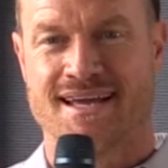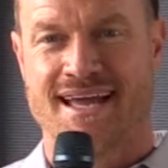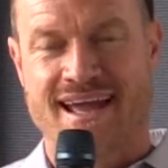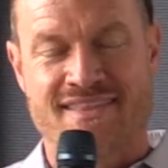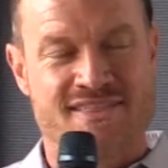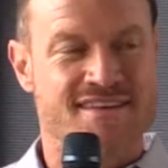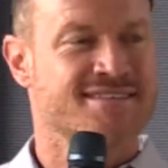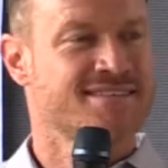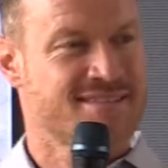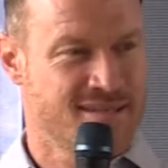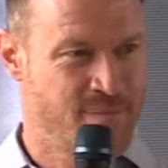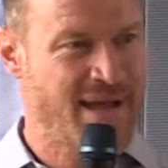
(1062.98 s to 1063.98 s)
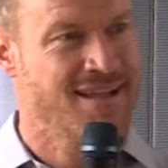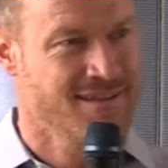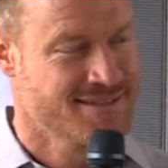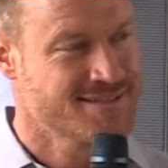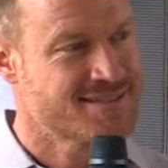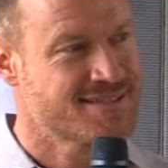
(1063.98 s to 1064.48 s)
And this is the
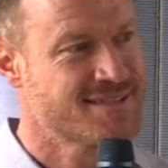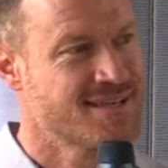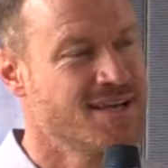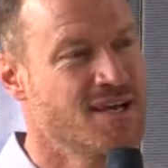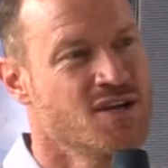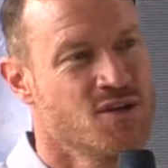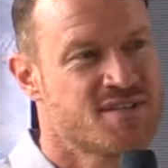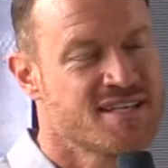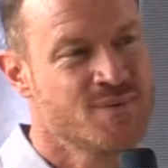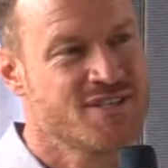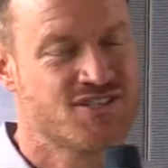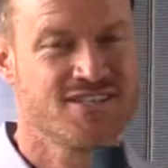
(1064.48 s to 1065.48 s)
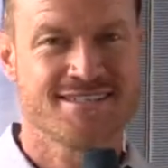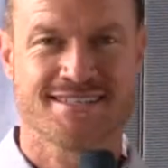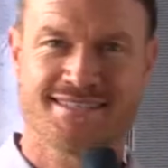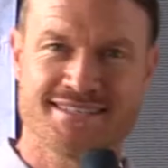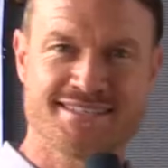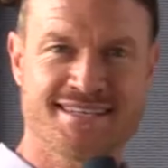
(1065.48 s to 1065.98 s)
balance. You see, when
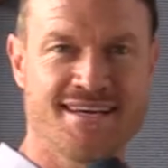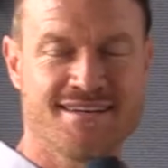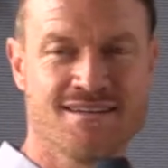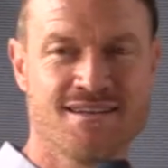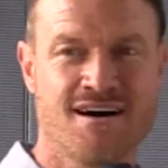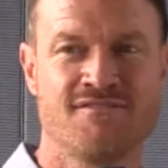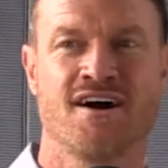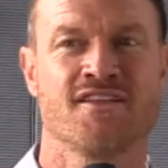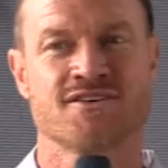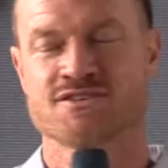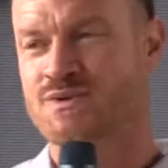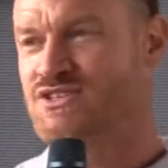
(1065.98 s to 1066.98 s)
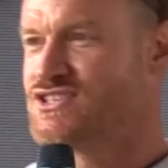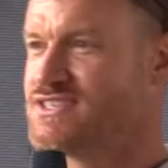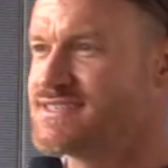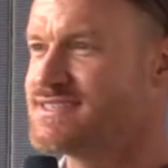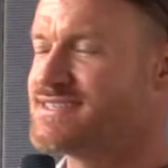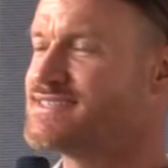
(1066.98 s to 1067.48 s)
Jesus is saying to love others, when
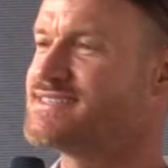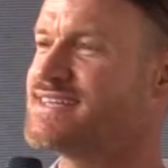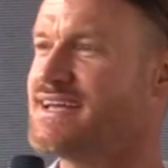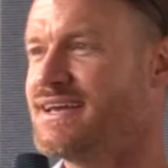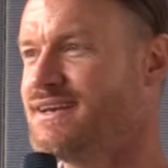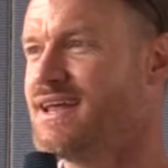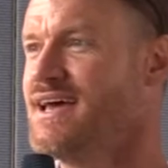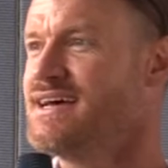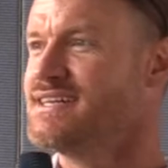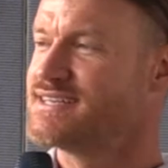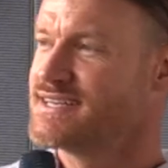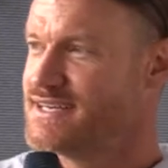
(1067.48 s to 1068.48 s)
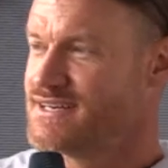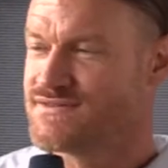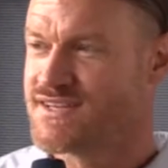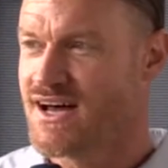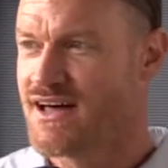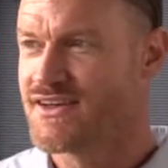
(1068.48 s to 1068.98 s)
Jesus is saying to give
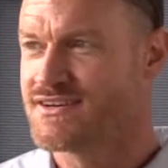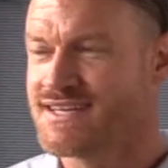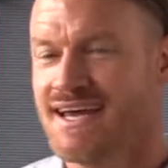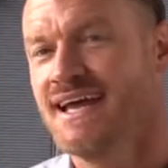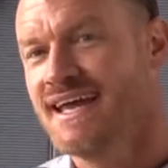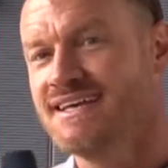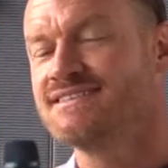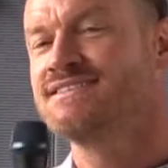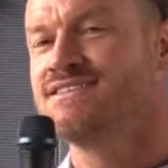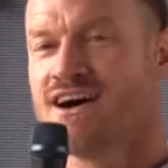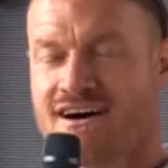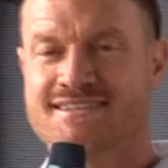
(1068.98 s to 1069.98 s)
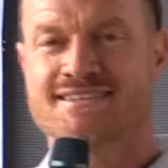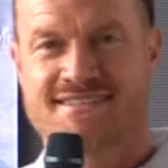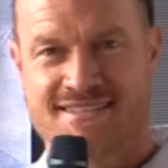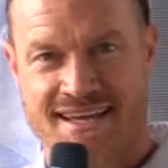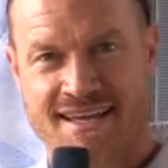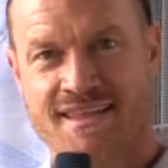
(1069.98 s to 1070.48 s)
to others, he's not
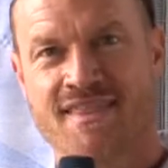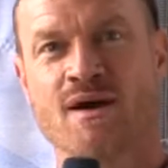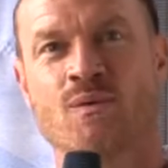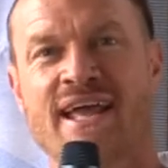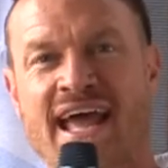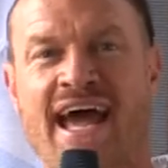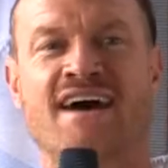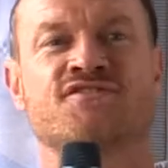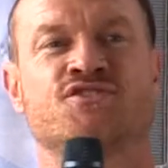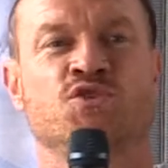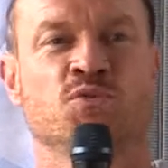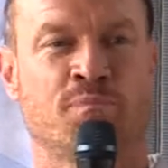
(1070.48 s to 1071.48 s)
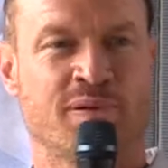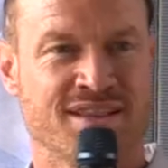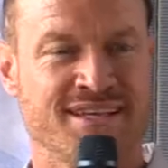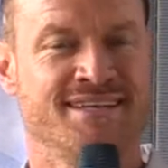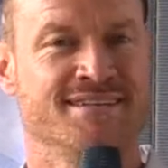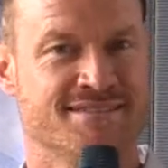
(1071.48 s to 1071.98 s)
saying that we have to
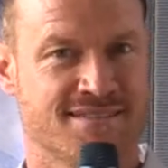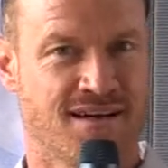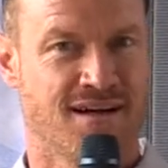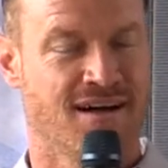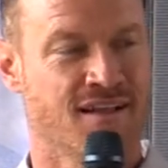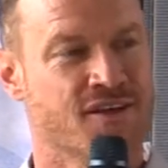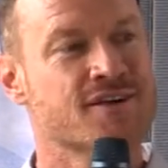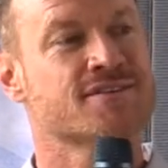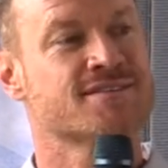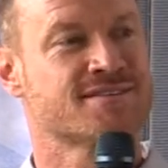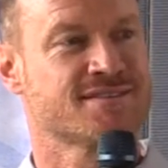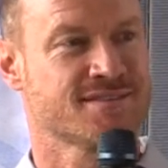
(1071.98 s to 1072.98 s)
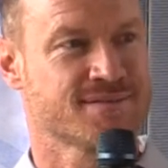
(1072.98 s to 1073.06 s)
please others.